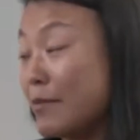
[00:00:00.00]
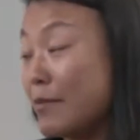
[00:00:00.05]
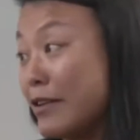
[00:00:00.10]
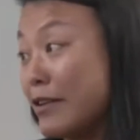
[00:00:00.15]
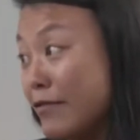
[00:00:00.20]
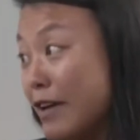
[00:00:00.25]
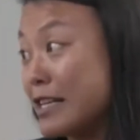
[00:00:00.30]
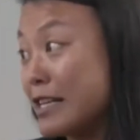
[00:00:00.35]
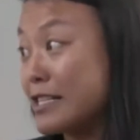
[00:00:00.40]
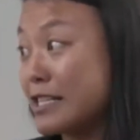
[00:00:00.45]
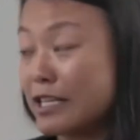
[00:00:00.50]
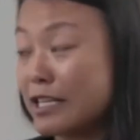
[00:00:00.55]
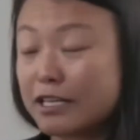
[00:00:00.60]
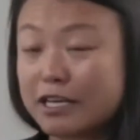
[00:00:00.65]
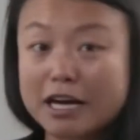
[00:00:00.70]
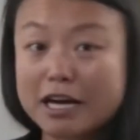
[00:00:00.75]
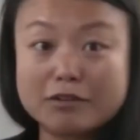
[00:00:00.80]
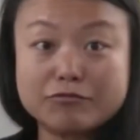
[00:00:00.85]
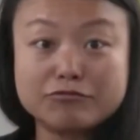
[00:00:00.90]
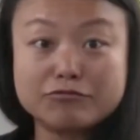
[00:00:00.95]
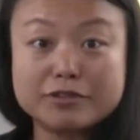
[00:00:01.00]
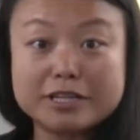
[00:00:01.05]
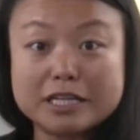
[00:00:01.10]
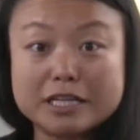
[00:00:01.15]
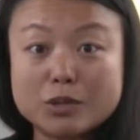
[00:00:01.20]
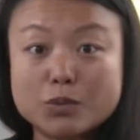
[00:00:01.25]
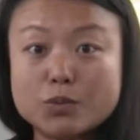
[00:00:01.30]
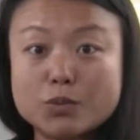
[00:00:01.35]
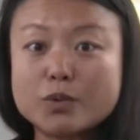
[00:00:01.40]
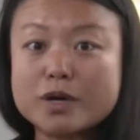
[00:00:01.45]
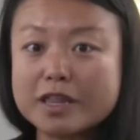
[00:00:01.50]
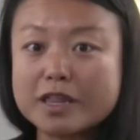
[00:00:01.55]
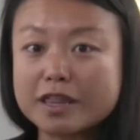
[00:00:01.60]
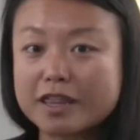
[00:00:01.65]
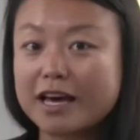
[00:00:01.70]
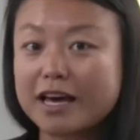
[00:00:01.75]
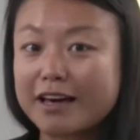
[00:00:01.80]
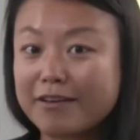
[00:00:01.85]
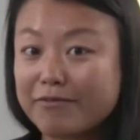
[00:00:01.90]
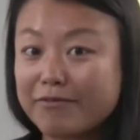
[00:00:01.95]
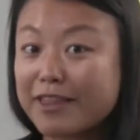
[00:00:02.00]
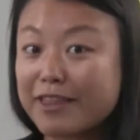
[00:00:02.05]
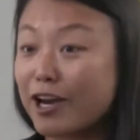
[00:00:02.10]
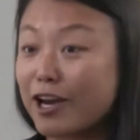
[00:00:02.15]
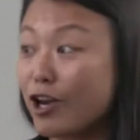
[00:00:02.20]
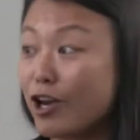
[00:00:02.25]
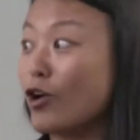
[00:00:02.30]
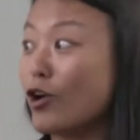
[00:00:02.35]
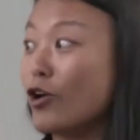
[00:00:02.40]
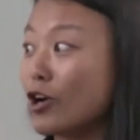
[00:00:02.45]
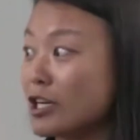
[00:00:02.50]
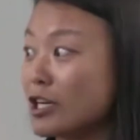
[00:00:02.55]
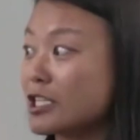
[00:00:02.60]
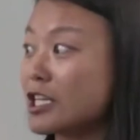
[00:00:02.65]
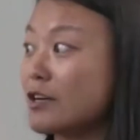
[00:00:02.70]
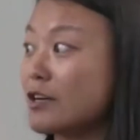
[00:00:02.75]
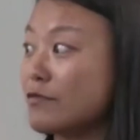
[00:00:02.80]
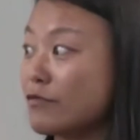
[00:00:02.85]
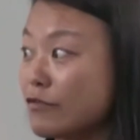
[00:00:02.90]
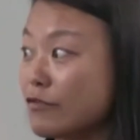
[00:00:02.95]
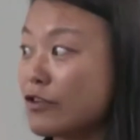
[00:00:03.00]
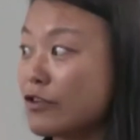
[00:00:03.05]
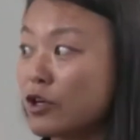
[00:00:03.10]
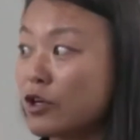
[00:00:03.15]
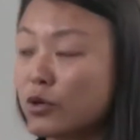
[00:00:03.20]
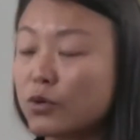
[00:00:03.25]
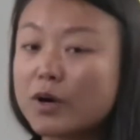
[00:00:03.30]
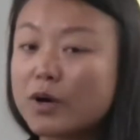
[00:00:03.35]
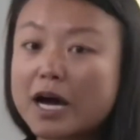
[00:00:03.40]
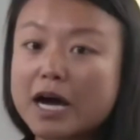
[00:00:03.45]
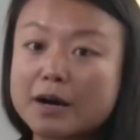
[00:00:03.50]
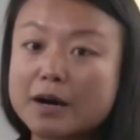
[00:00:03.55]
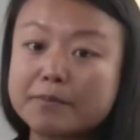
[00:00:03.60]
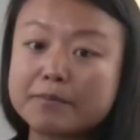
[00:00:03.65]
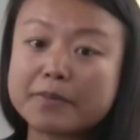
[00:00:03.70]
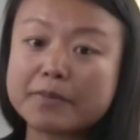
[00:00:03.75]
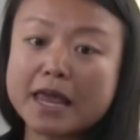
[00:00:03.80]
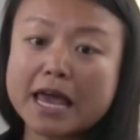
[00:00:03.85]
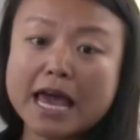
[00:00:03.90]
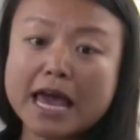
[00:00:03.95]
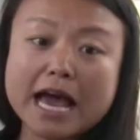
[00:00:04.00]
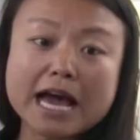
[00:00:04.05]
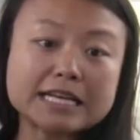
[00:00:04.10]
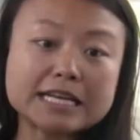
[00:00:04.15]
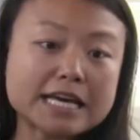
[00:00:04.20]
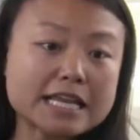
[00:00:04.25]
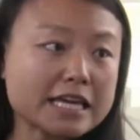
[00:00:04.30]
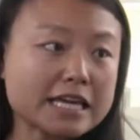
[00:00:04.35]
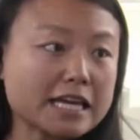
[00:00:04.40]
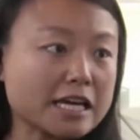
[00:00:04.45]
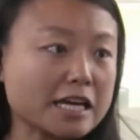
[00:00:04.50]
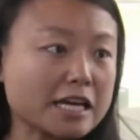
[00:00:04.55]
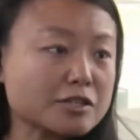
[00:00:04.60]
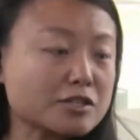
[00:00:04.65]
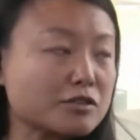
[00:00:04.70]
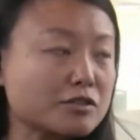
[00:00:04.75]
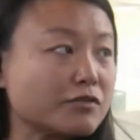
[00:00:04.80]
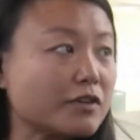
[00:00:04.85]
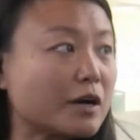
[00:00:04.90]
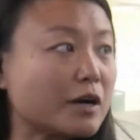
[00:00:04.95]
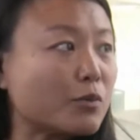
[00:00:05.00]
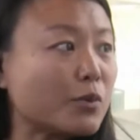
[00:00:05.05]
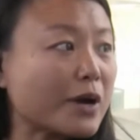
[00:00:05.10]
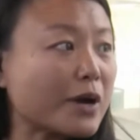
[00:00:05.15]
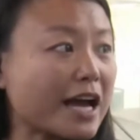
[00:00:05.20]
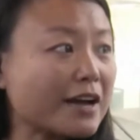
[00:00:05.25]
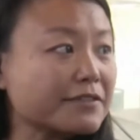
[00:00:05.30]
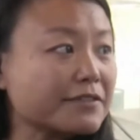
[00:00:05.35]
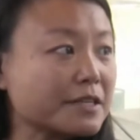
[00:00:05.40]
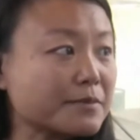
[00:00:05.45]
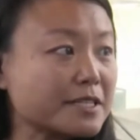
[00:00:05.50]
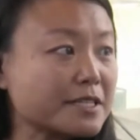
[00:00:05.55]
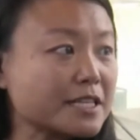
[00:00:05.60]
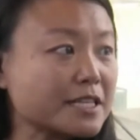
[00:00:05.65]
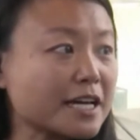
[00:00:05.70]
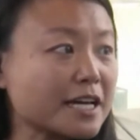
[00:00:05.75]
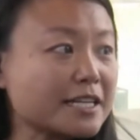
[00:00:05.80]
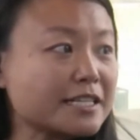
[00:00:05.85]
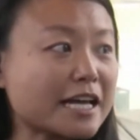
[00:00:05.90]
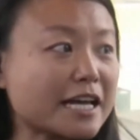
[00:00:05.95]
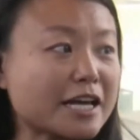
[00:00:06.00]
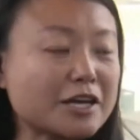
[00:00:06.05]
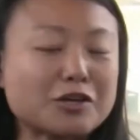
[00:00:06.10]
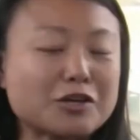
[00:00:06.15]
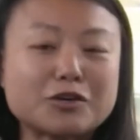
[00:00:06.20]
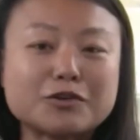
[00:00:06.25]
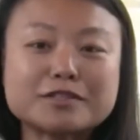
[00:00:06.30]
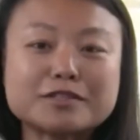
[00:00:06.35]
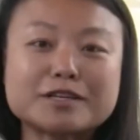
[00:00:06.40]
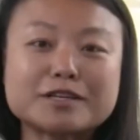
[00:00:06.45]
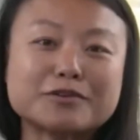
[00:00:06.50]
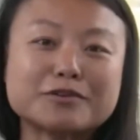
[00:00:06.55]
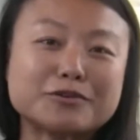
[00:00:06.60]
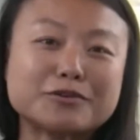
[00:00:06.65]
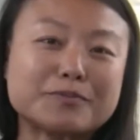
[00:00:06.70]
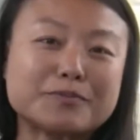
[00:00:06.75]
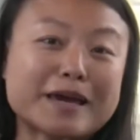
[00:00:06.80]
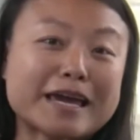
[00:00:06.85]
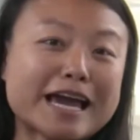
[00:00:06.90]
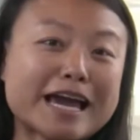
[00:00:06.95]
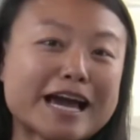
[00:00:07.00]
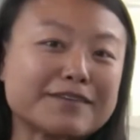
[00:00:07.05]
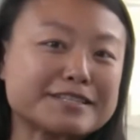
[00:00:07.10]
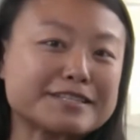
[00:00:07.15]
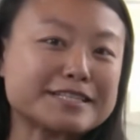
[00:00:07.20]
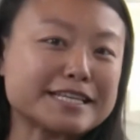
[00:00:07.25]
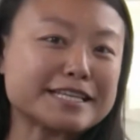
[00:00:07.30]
investing really with that longer term view. And I think sort of we have some slides that you may have